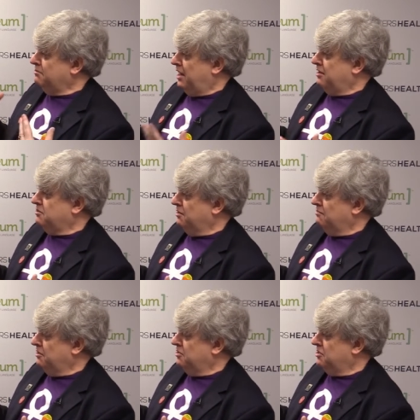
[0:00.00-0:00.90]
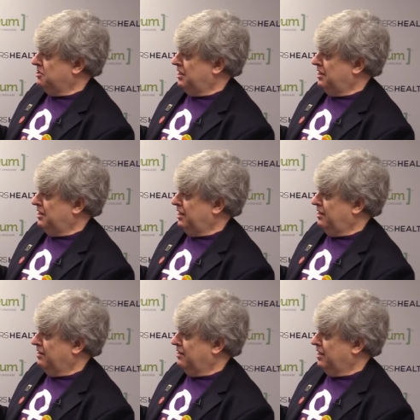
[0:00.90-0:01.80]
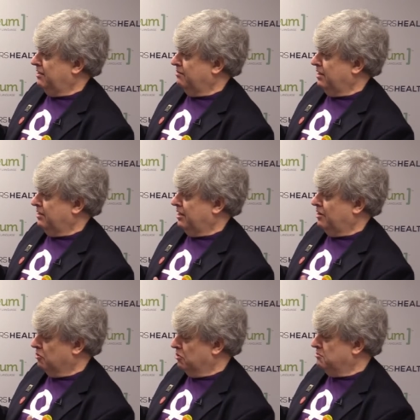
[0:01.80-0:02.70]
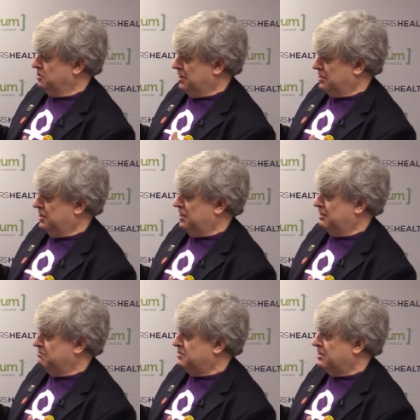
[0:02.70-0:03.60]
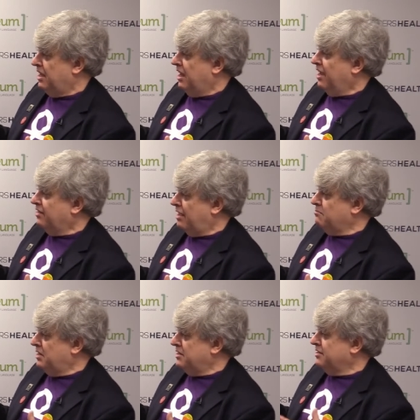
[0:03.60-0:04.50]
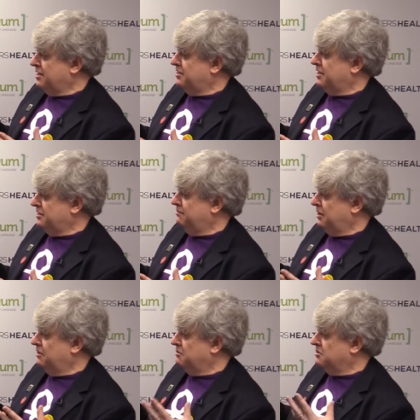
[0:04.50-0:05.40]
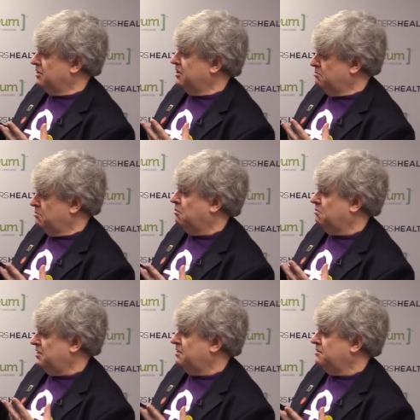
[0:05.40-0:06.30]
value diversity in their groups and their teams, and that means listening to views that you probably